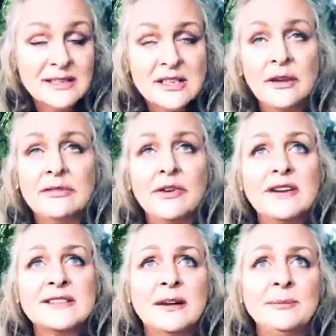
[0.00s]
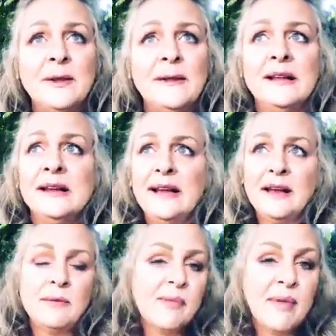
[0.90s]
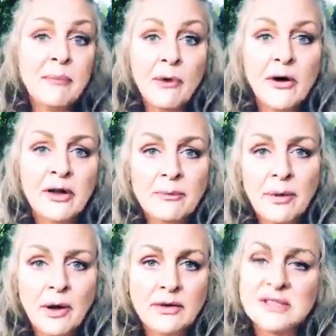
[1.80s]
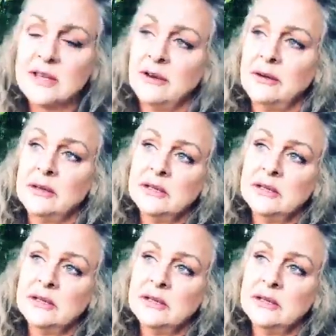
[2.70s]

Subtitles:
So for example, it might be a broken bone. So